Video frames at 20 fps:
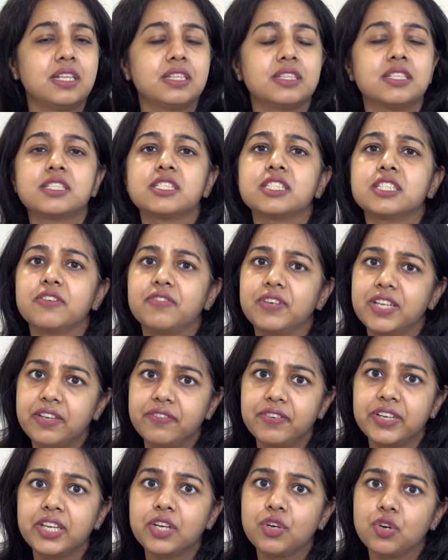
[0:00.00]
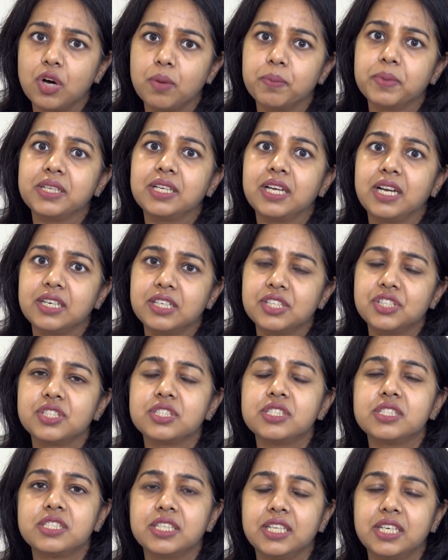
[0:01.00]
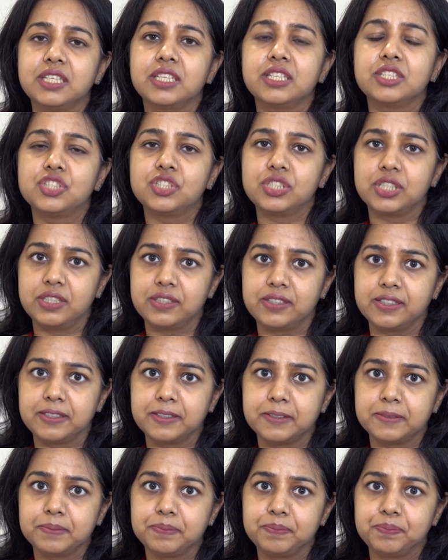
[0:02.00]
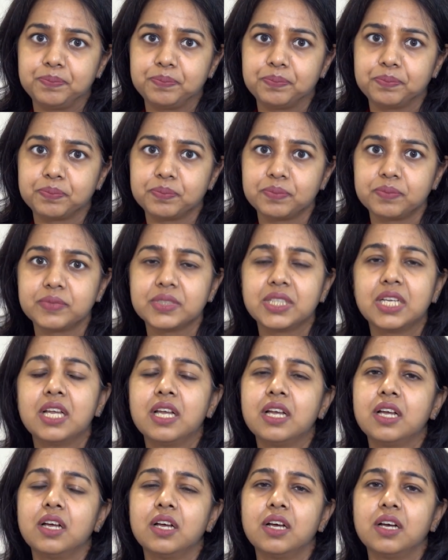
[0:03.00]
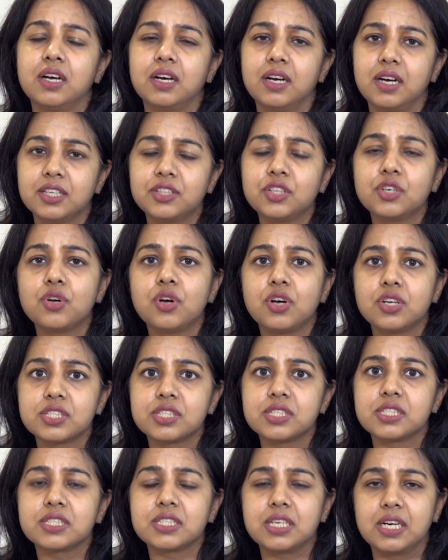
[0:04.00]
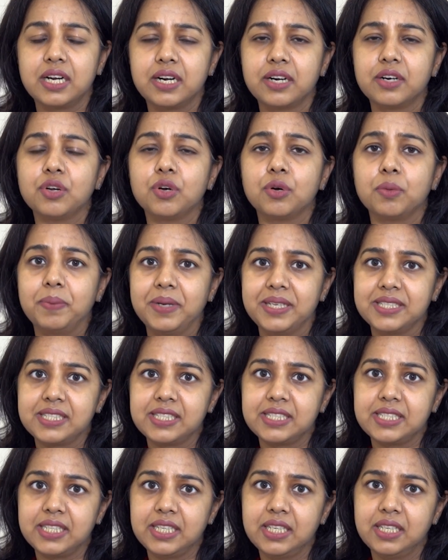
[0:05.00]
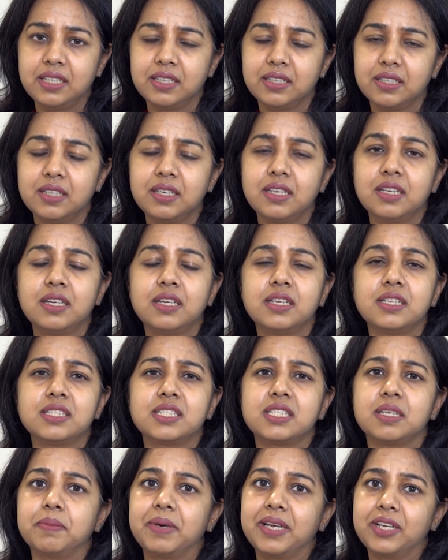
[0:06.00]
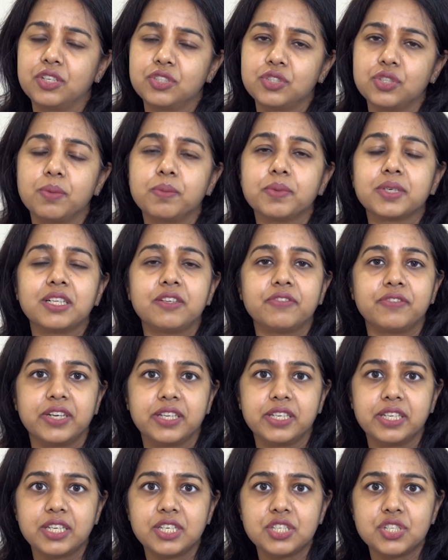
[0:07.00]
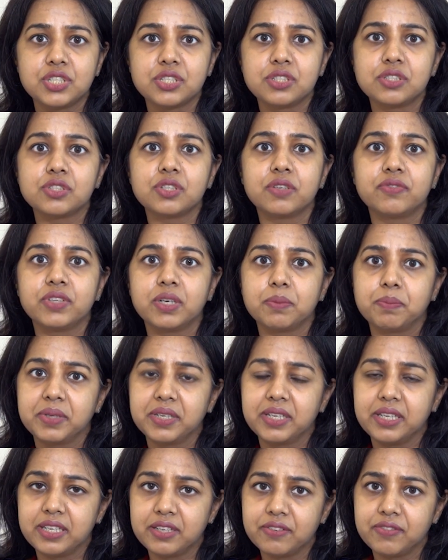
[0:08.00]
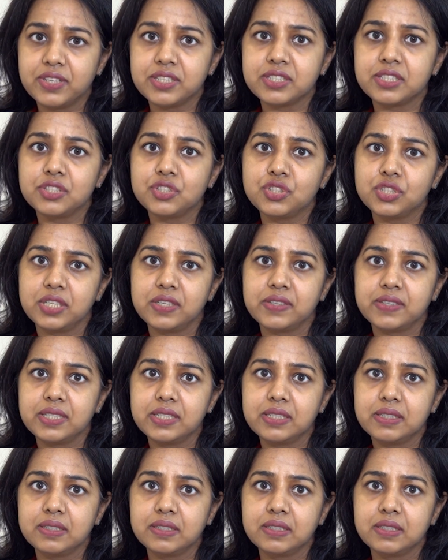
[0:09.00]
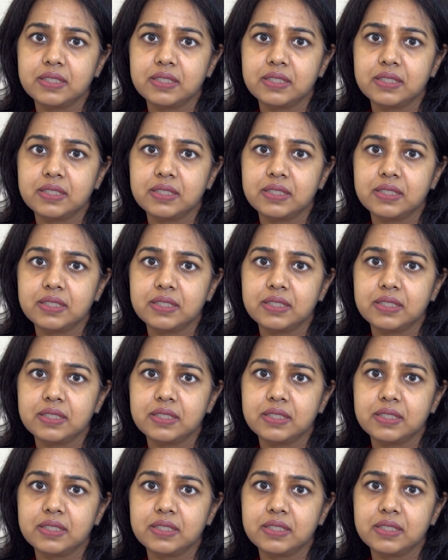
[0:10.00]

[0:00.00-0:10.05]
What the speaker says: This is a very, very common condition seen in children. Other causes are obesity, some anatomical variations of the upper airways in children,